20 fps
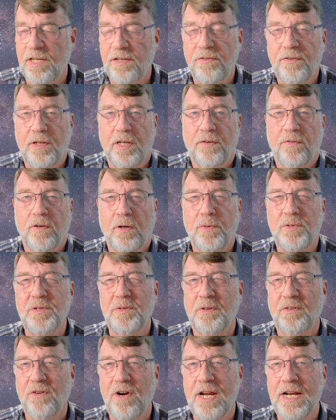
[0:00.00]
If I was
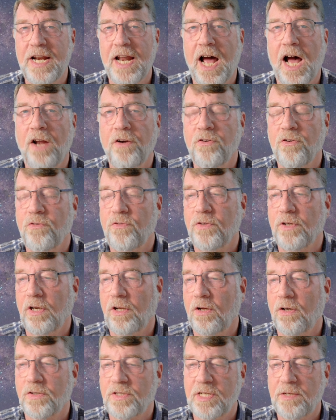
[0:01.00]
creating 100-foot of
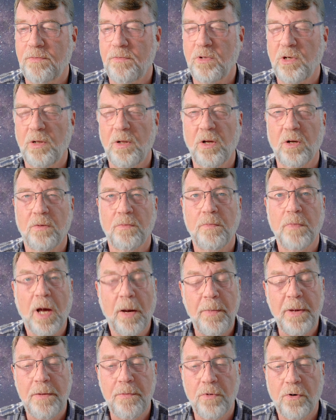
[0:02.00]
logs, it would look a
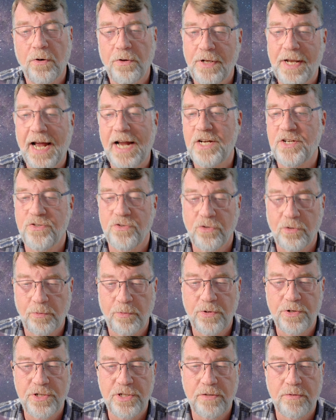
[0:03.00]
bit more natural,
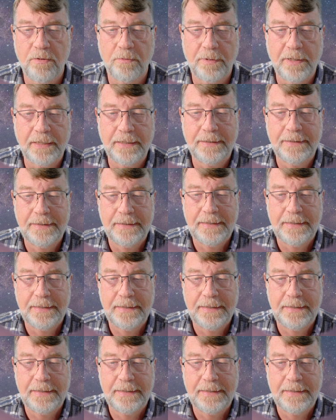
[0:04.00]
presumably.